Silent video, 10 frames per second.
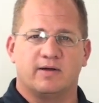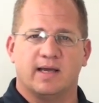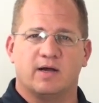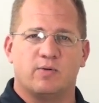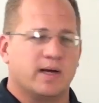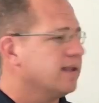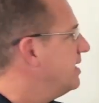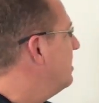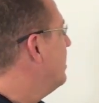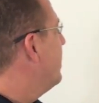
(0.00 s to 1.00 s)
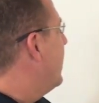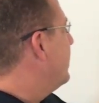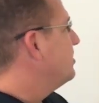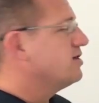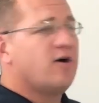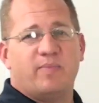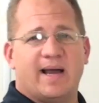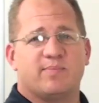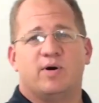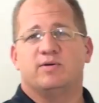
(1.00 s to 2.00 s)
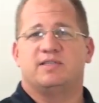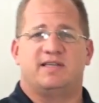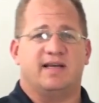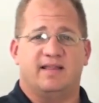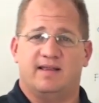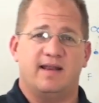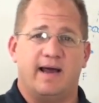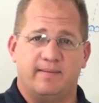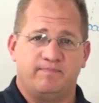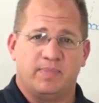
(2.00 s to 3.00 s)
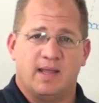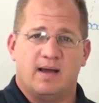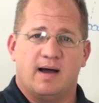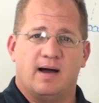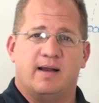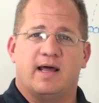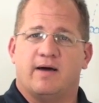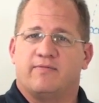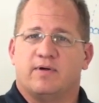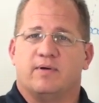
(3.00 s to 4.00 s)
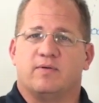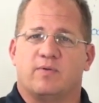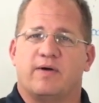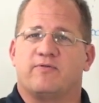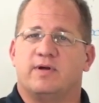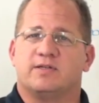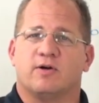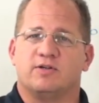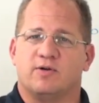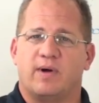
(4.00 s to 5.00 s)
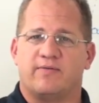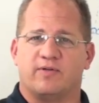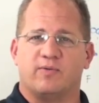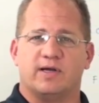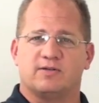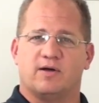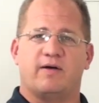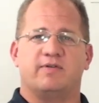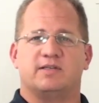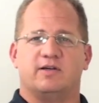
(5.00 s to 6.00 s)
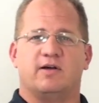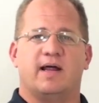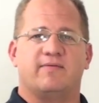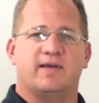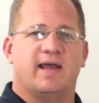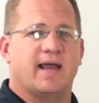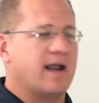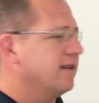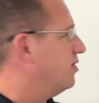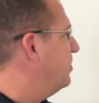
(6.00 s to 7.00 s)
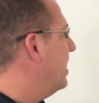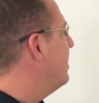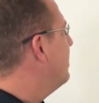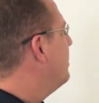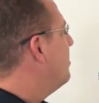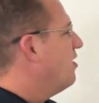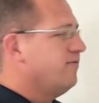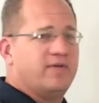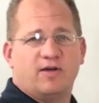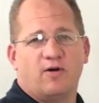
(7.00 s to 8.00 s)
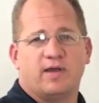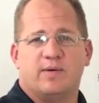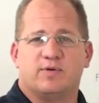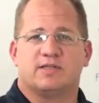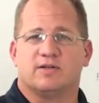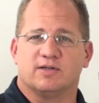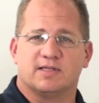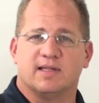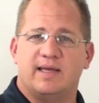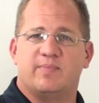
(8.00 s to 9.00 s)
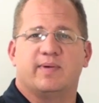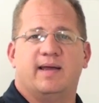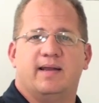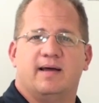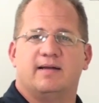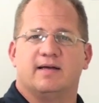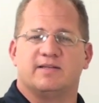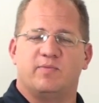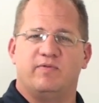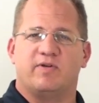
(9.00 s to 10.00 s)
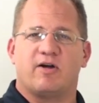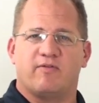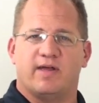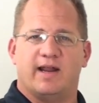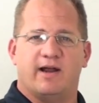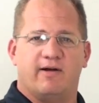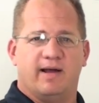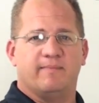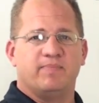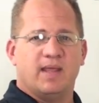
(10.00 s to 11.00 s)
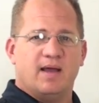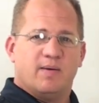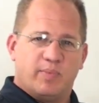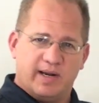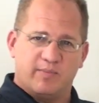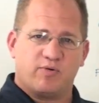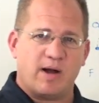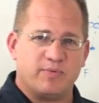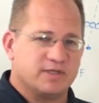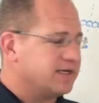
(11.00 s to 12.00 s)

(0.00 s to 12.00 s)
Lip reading: kick quickly and just go back post, stick it in the net. Now, if the referee has told you to wait for the whistle, obviously you're going to have to hang out a little bit. Hopefully the goalkeeper's still asleep and doesn't move to cover that area. But in proper